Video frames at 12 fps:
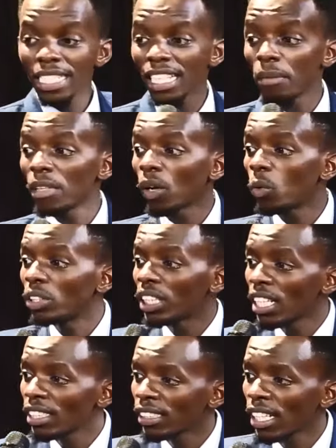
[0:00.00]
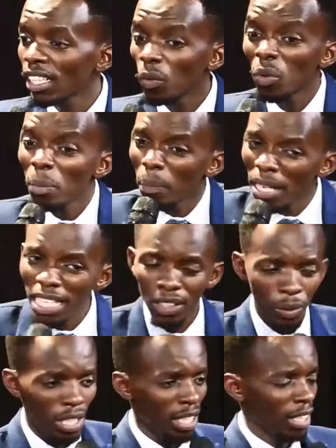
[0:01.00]
ni time ya kucheza, we play
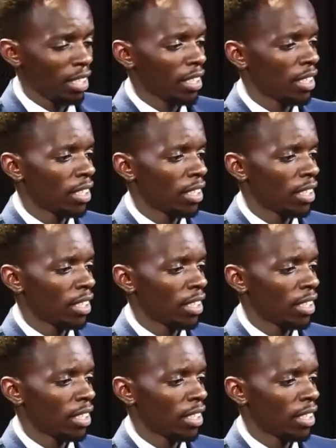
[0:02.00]
together.